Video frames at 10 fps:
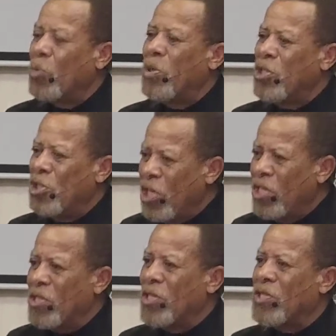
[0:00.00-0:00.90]
But
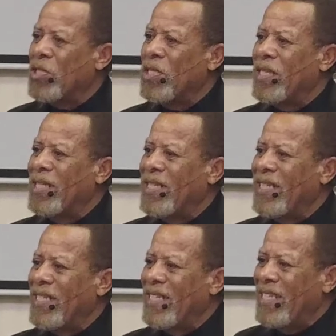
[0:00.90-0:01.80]
Jesus
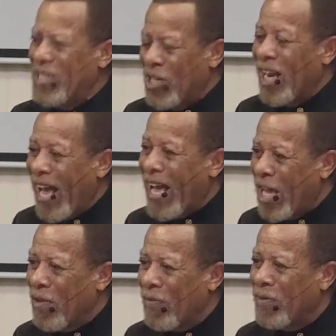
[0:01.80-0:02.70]
is
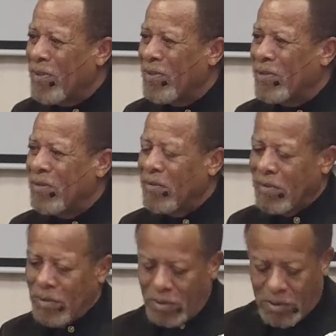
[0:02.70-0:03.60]
alive.
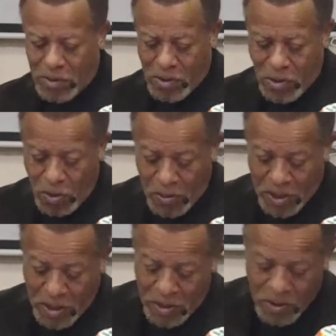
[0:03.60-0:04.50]

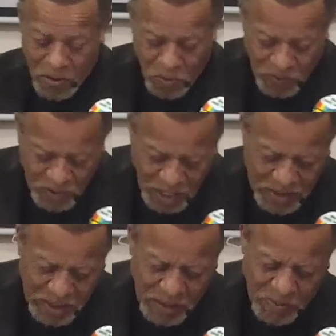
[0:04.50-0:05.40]
Glory. We've got
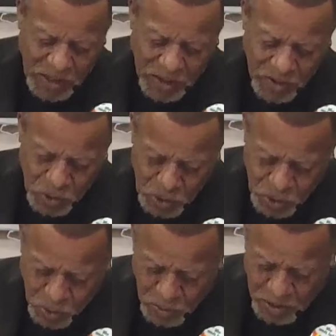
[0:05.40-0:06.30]
to keep telling the
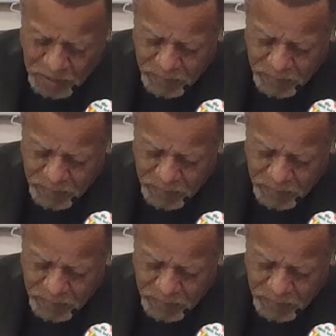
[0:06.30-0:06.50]
story.